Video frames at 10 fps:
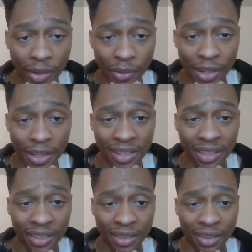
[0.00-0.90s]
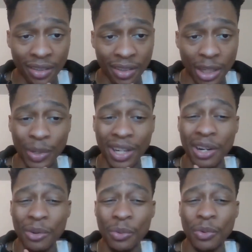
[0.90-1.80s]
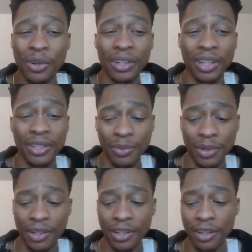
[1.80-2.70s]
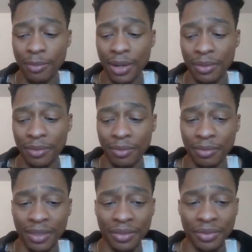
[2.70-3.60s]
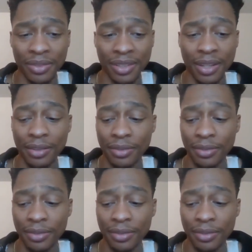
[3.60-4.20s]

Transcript: with us? That we're kind of warring against one another about different stuff?